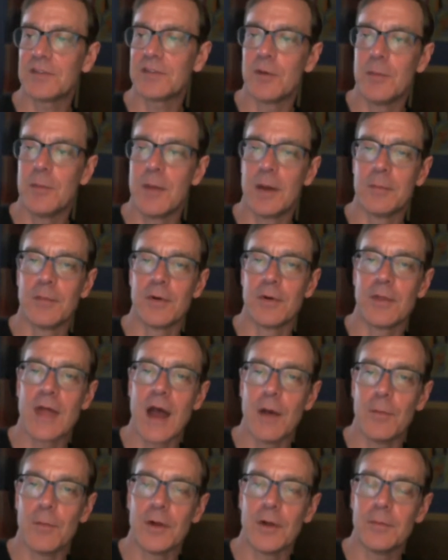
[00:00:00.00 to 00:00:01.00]
remember
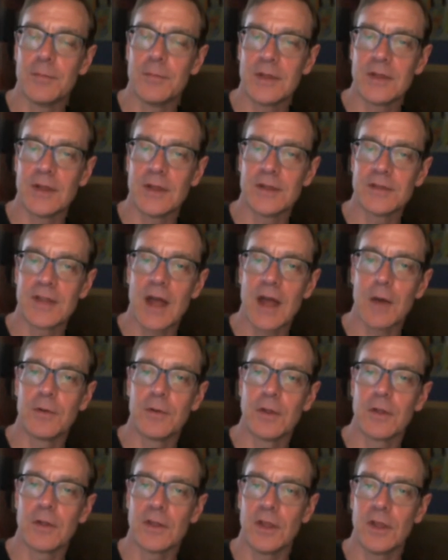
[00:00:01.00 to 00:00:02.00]
that one, because that
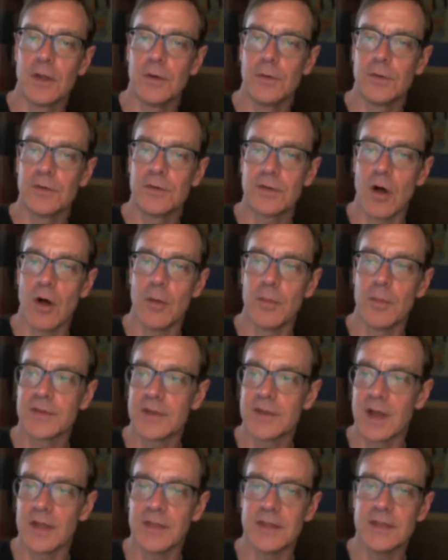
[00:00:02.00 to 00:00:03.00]
one you'll use
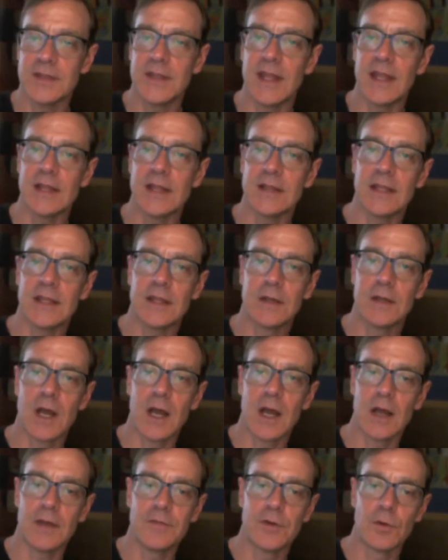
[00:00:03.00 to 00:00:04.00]
almost on the daily
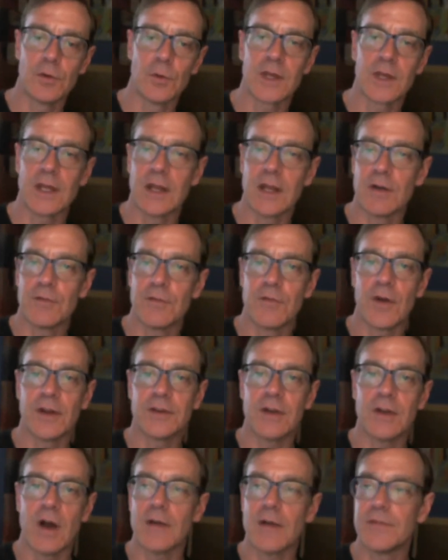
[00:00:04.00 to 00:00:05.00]
if you're working in a
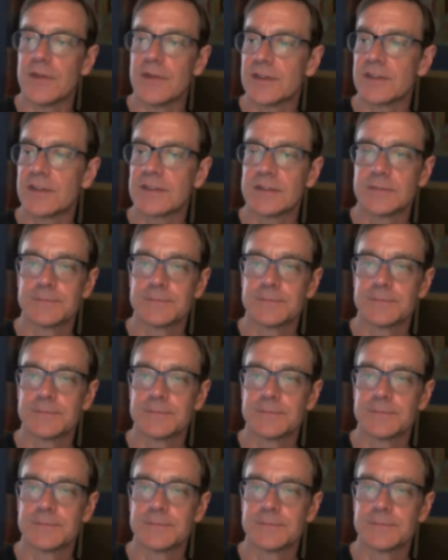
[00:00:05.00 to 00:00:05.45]
front office.